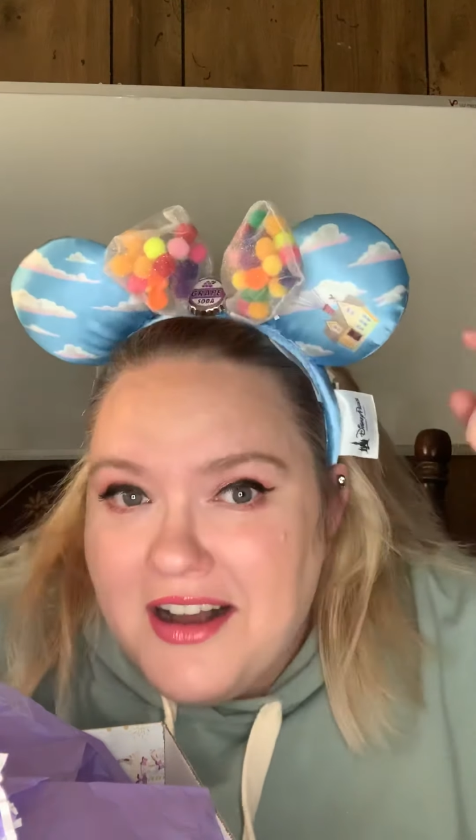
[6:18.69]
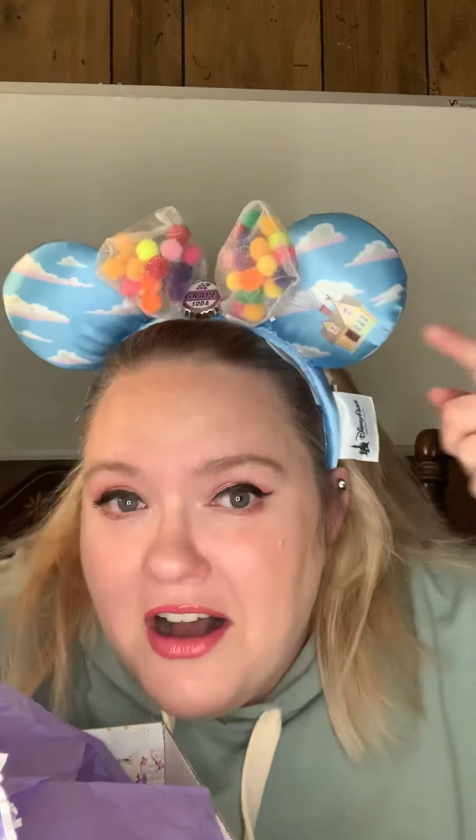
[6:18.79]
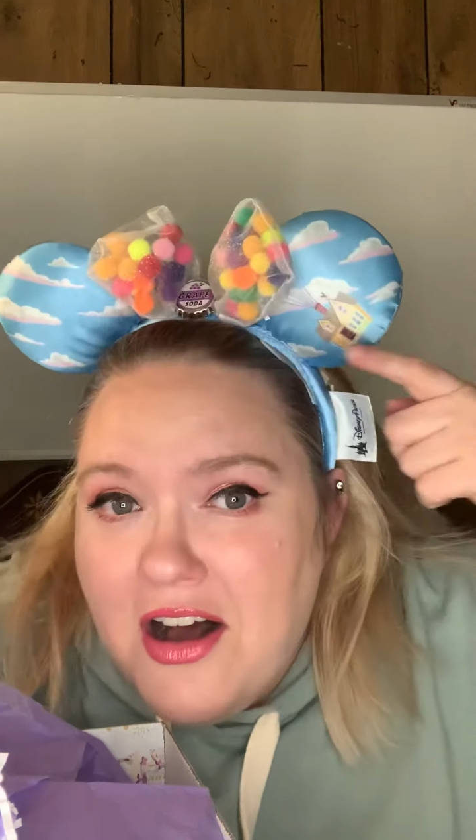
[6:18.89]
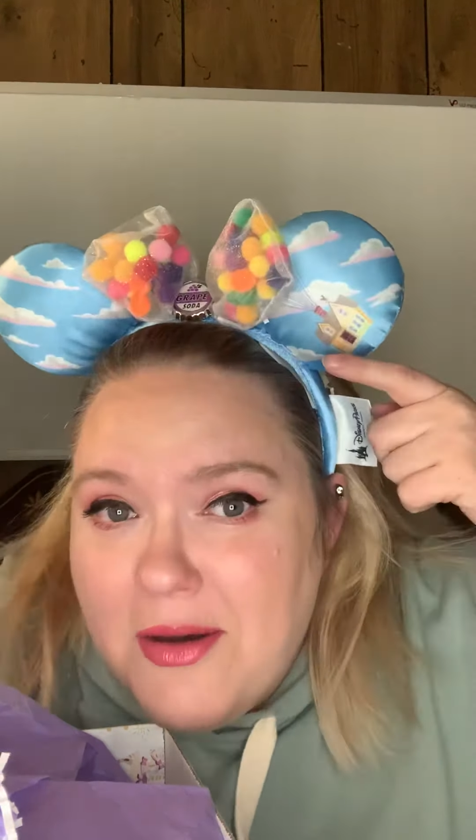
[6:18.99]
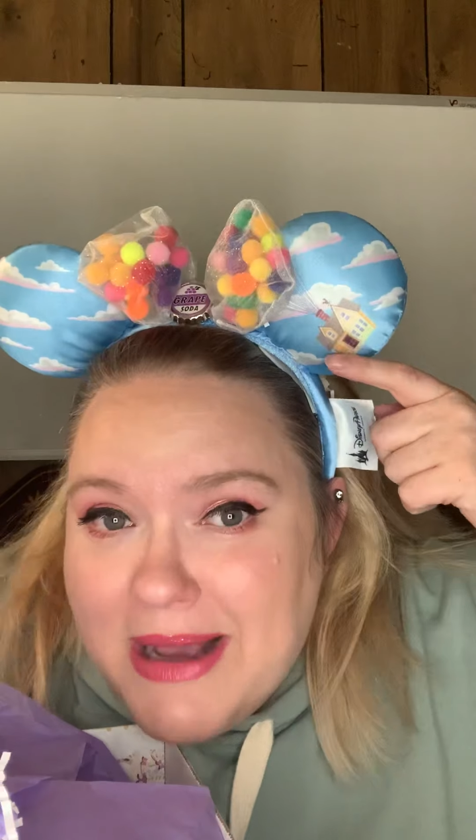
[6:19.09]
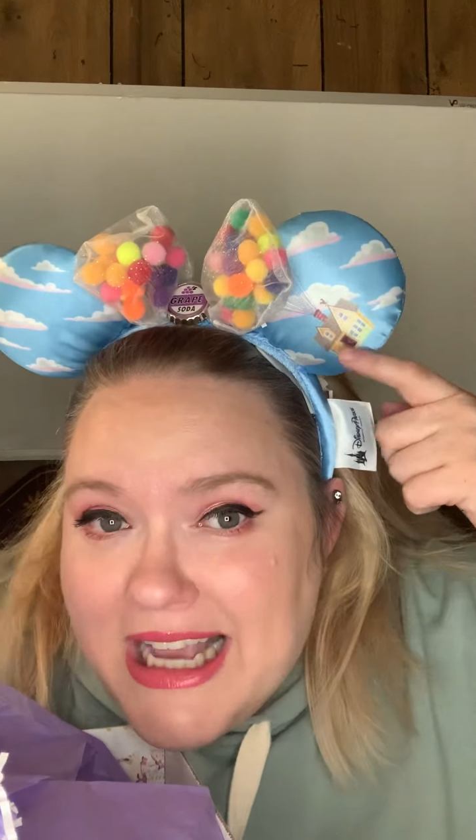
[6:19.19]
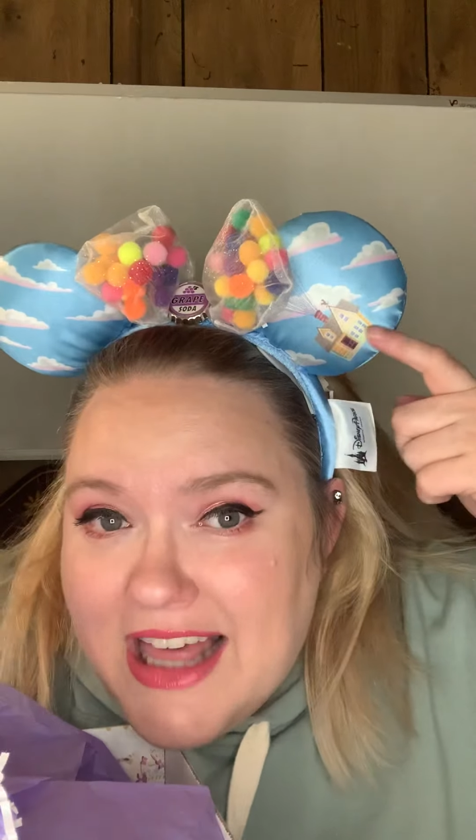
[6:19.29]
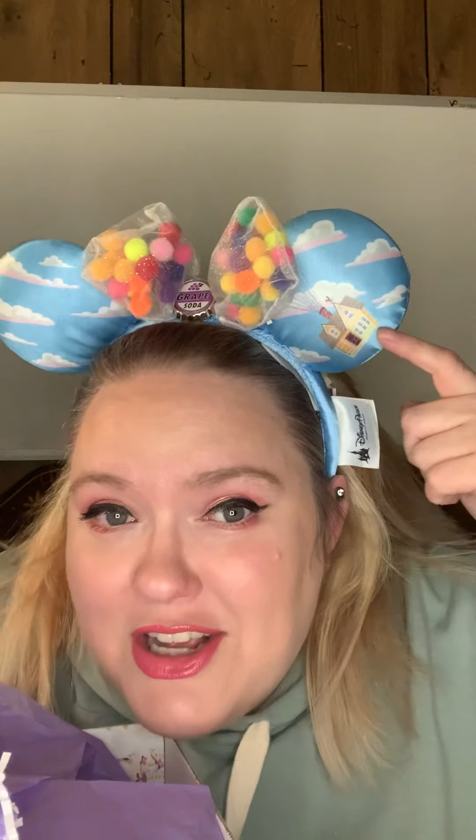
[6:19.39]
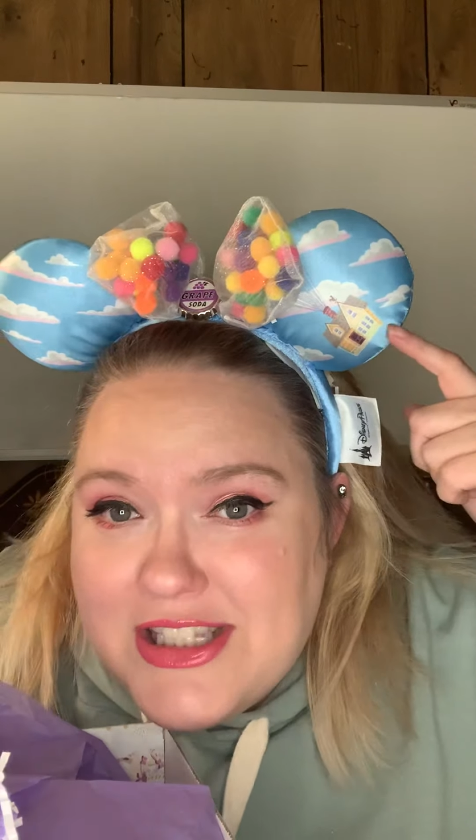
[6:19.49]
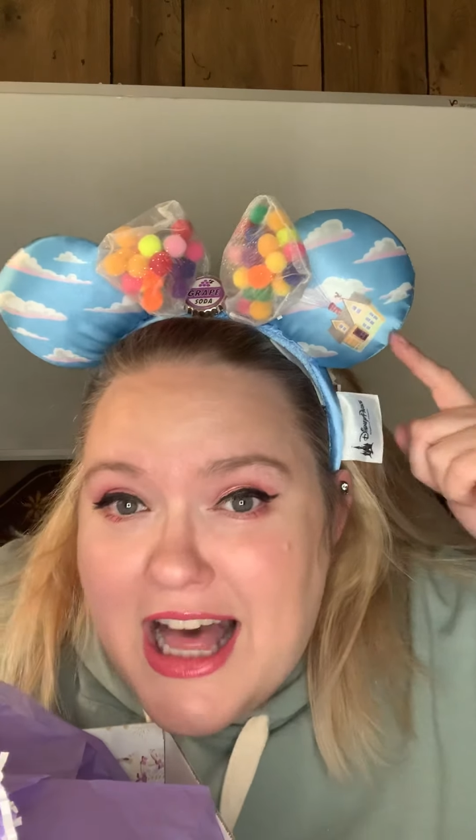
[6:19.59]
Oh my God,
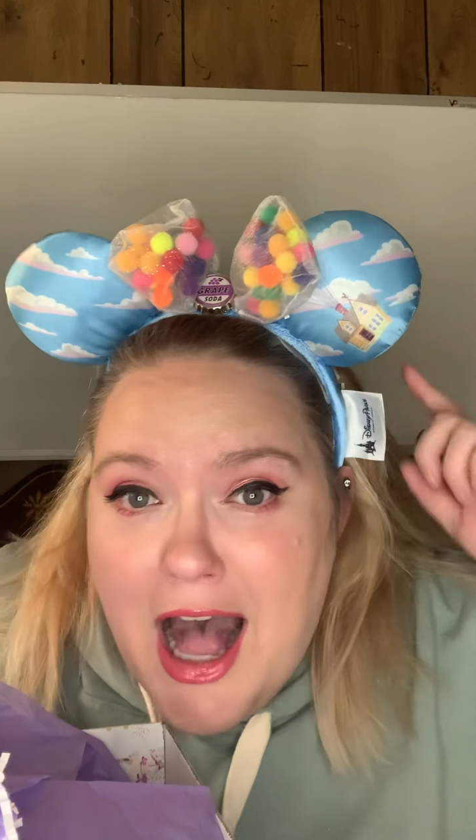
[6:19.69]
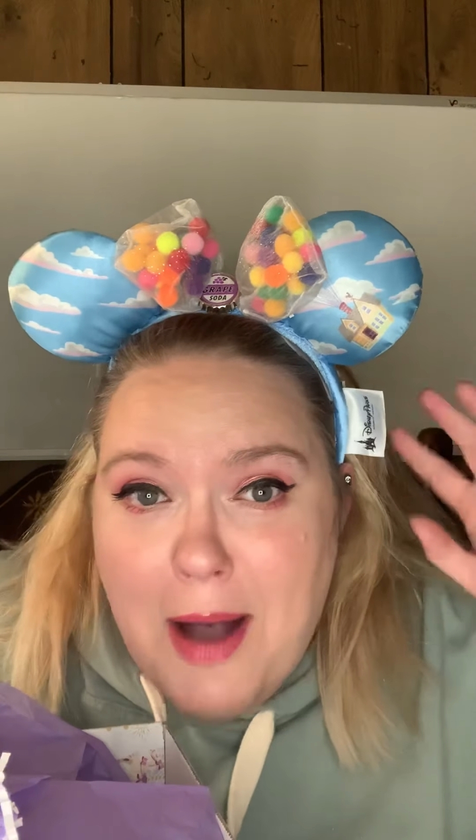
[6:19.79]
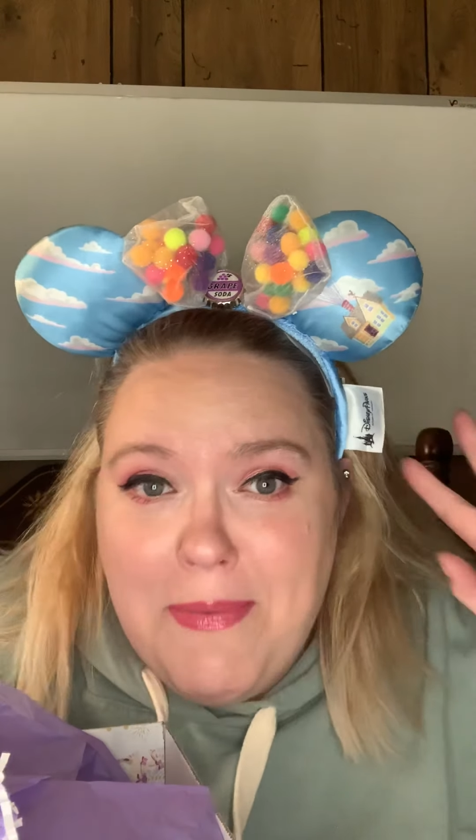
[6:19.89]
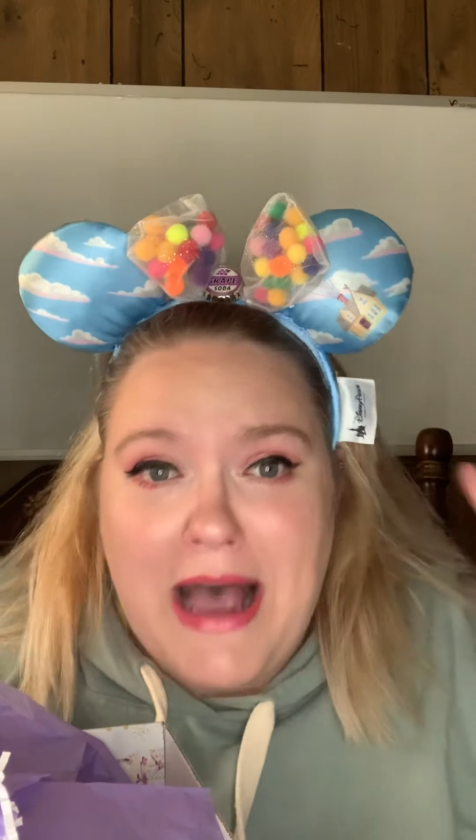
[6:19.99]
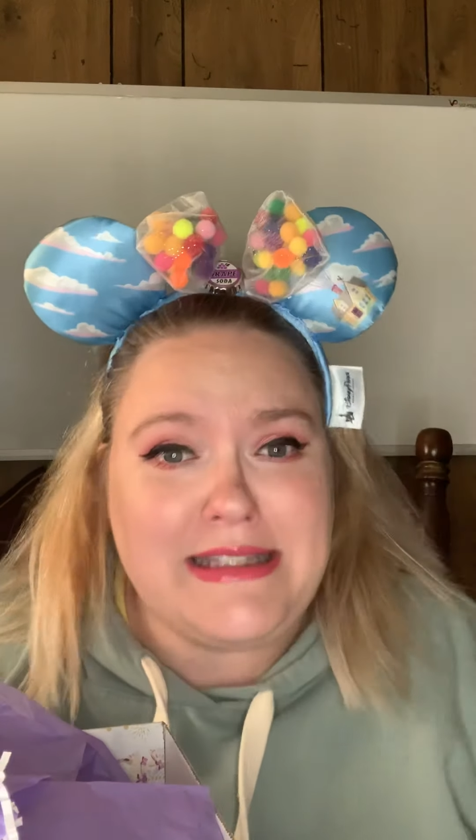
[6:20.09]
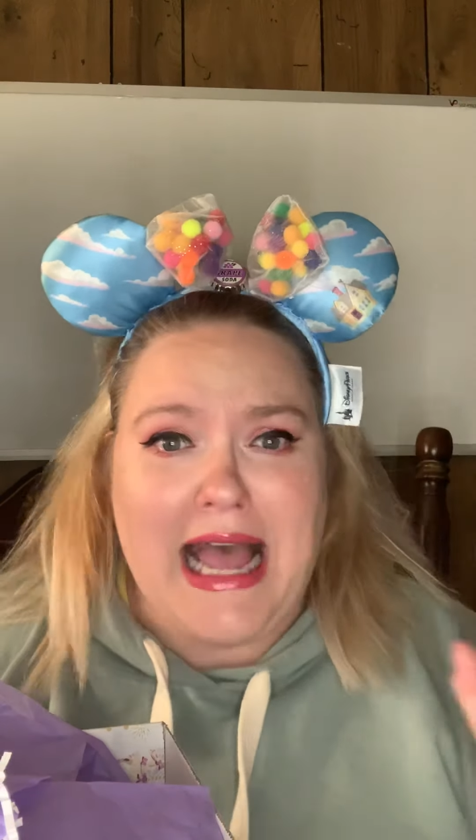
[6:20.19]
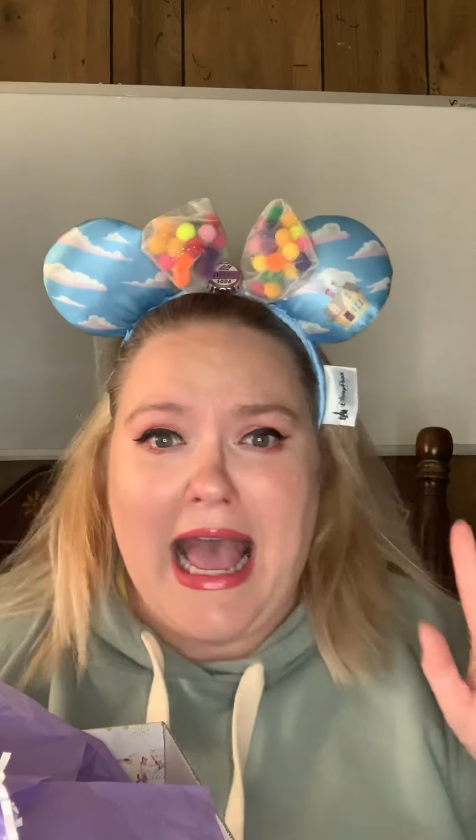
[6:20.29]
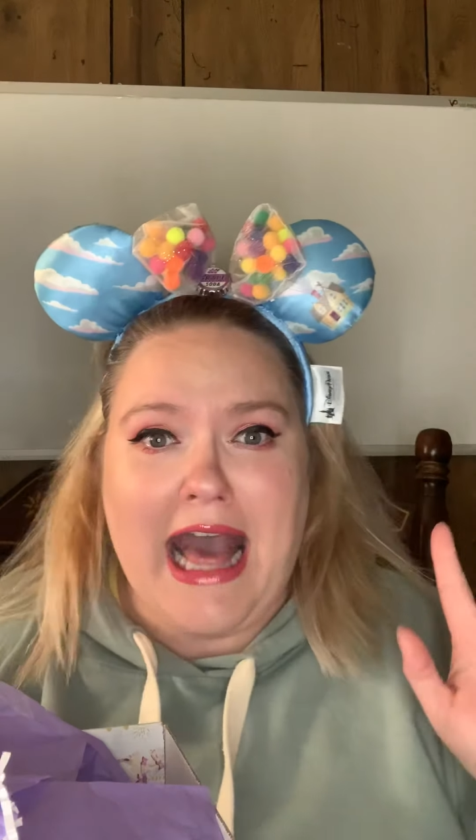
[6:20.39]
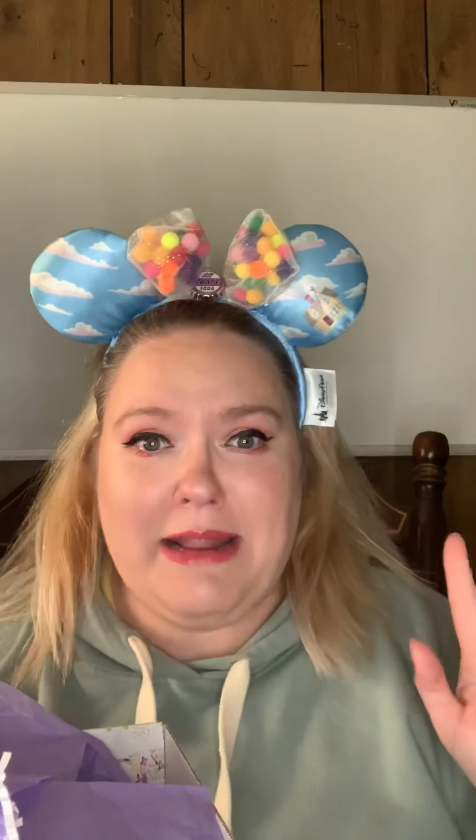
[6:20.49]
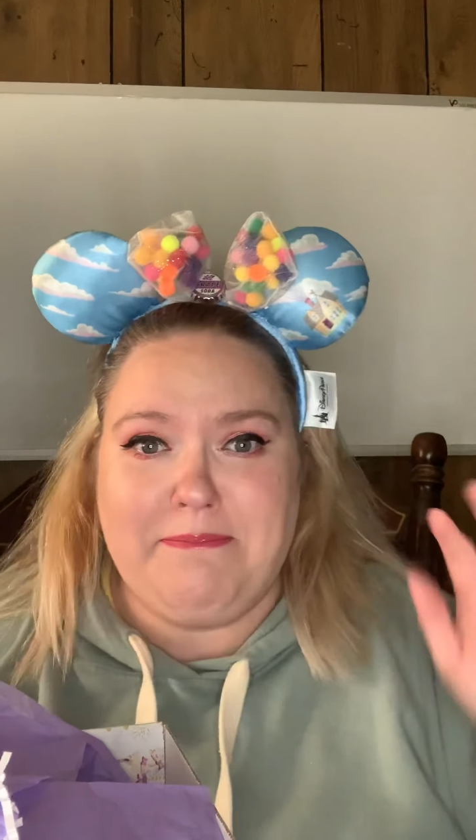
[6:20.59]
there's the up house. I
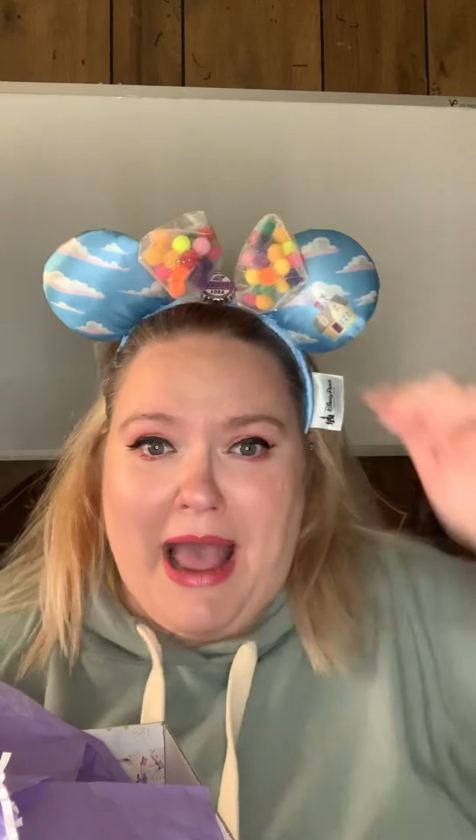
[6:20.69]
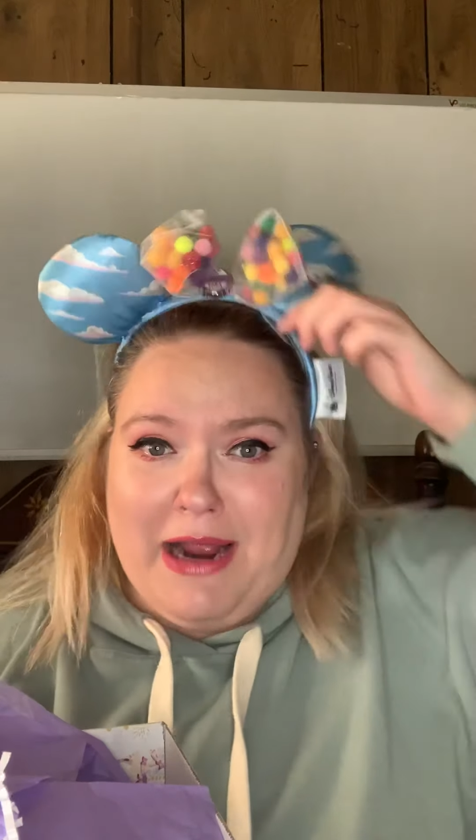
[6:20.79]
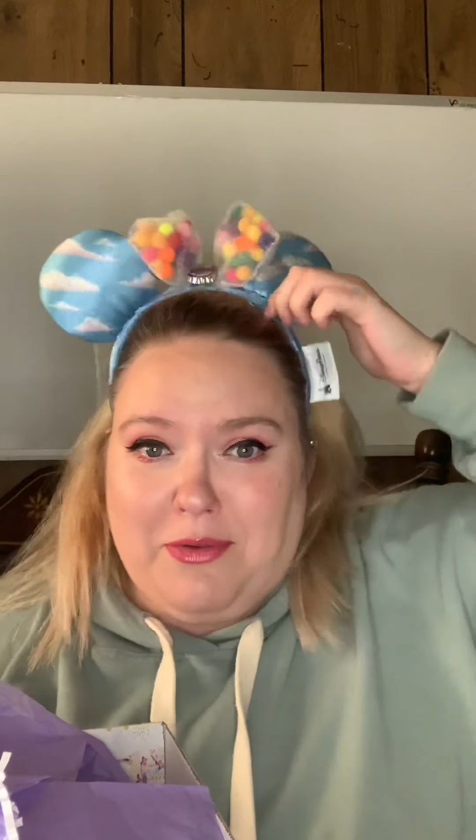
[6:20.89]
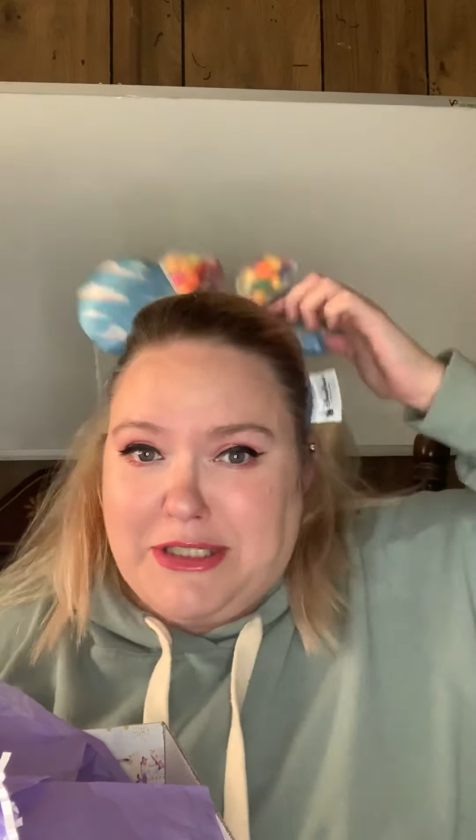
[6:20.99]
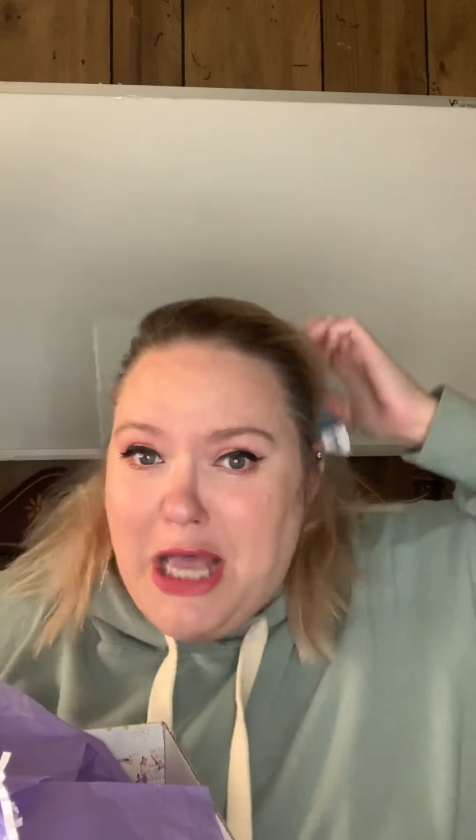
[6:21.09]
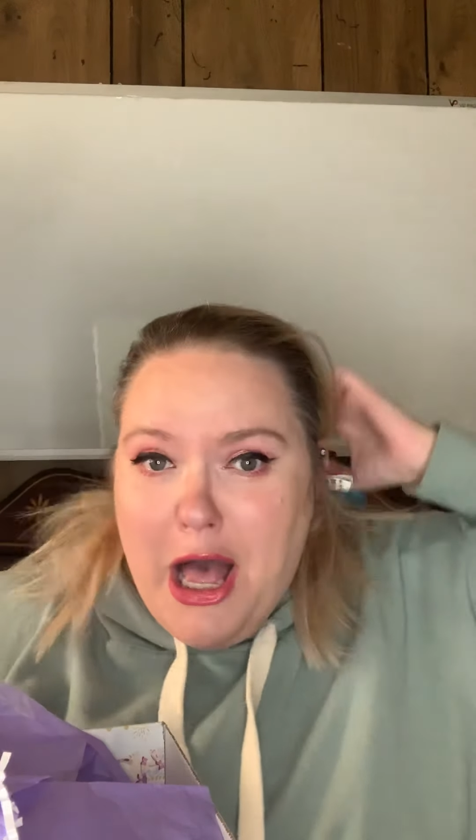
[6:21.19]
had it backwards.